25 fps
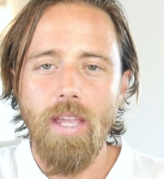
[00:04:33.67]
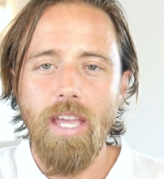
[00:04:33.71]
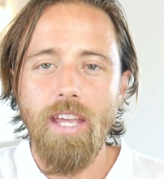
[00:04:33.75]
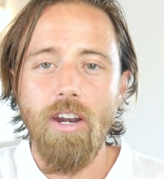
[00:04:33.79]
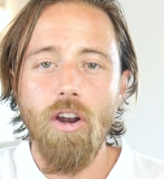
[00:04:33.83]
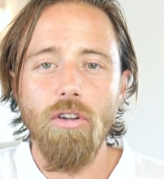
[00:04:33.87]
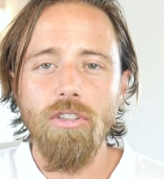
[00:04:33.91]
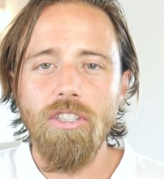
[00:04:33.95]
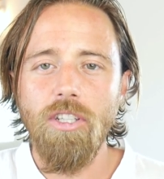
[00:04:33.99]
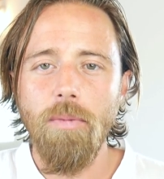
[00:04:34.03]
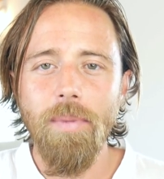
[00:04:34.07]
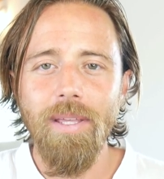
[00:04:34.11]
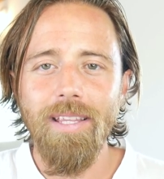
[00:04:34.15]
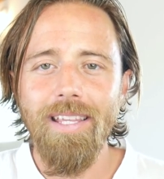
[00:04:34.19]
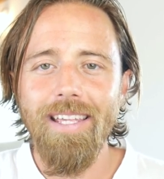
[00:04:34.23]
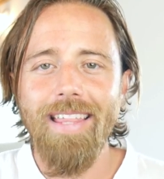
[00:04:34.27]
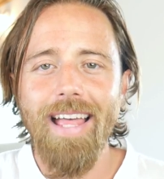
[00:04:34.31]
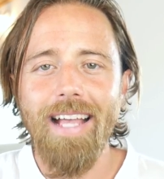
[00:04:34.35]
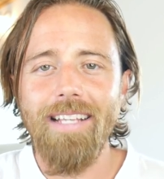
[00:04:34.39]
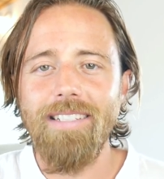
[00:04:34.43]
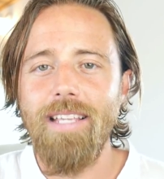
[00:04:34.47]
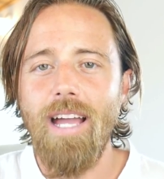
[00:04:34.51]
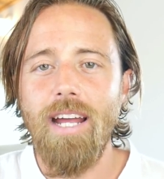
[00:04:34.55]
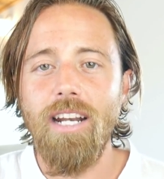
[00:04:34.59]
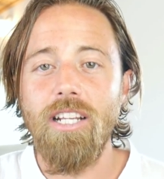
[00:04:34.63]
And ultimately,
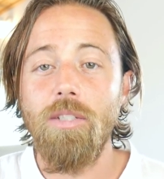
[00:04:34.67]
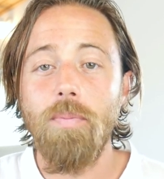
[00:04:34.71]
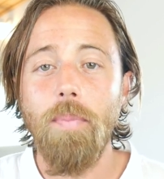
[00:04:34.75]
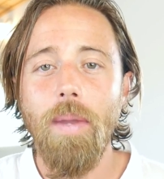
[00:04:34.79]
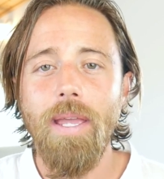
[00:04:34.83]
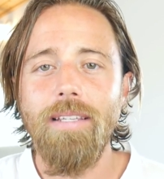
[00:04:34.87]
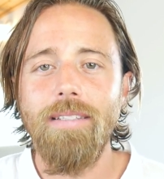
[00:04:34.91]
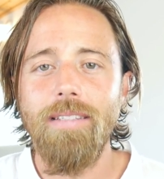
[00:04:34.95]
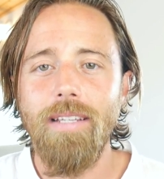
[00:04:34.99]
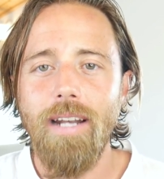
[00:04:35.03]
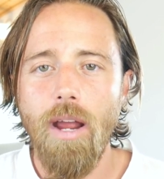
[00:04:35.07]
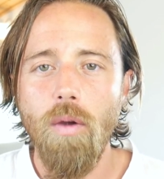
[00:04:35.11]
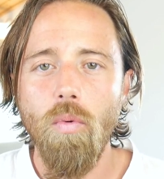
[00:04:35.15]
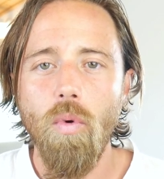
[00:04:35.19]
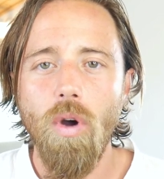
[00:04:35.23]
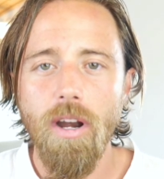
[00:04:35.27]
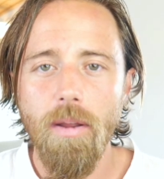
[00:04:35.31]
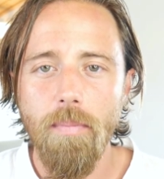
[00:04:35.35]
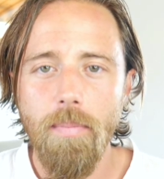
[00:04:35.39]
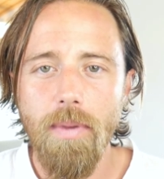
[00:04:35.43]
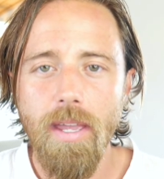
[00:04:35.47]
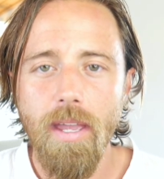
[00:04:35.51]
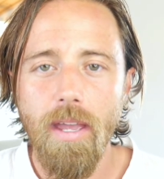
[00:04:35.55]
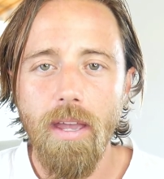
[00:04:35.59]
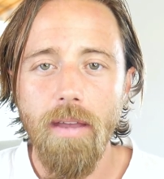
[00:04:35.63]
that's not a space that I want
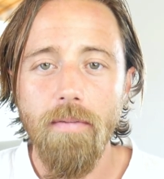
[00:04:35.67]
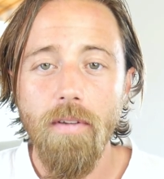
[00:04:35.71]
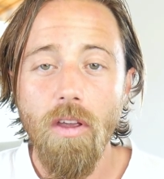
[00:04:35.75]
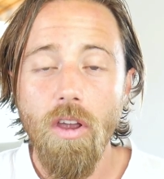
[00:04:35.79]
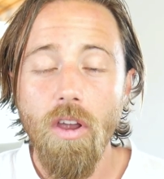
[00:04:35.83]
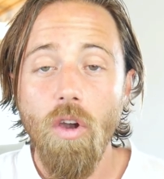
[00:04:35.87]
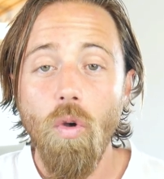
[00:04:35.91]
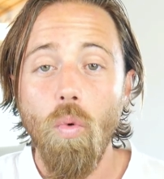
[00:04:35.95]
to be in.